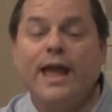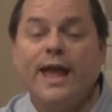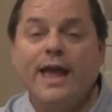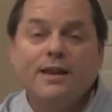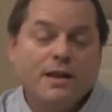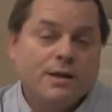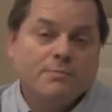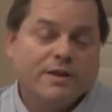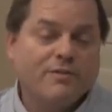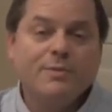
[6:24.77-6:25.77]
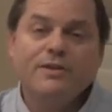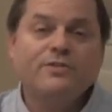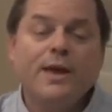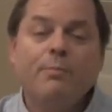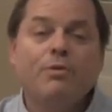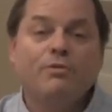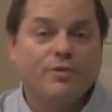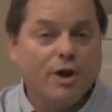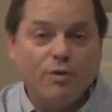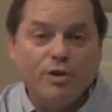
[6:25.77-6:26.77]
and give me a sample of
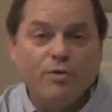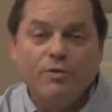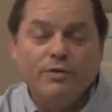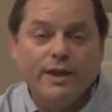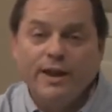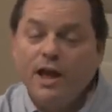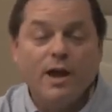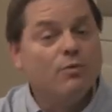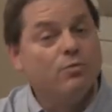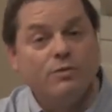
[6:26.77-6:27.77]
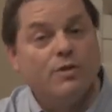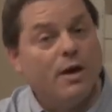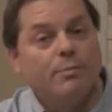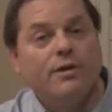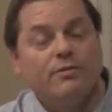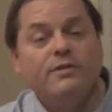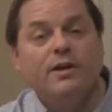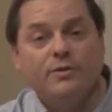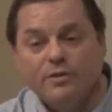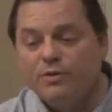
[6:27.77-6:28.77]
their urine, and I will not be able to
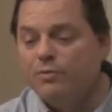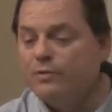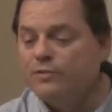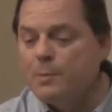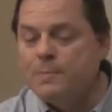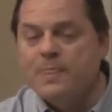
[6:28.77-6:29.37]
tell the difference.